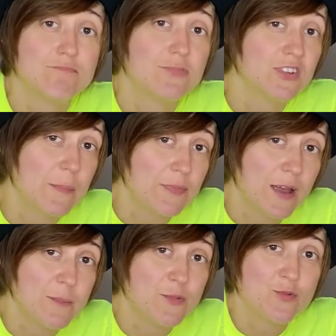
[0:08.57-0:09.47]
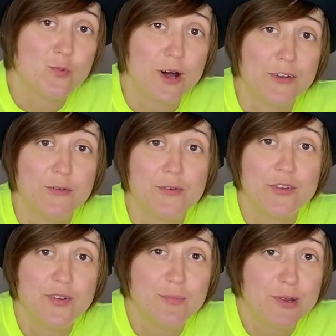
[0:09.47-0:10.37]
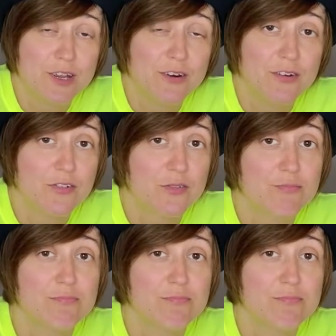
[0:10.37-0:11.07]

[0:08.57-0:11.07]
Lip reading: Sometimes 1 or 2 beers,